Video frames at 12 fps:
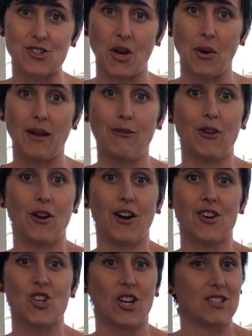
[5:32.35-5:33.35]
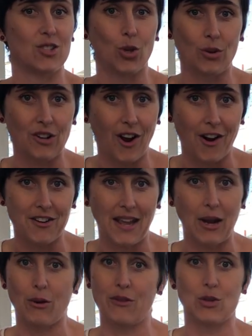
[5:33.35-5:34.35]
So if you're just new to
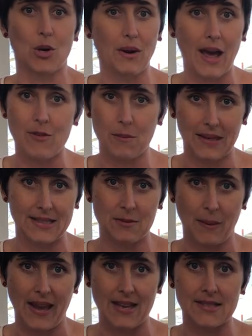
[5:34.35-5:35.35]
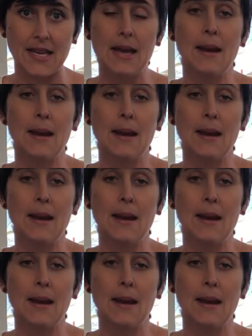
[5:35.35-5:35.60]
gardening, or if you don't have a big space,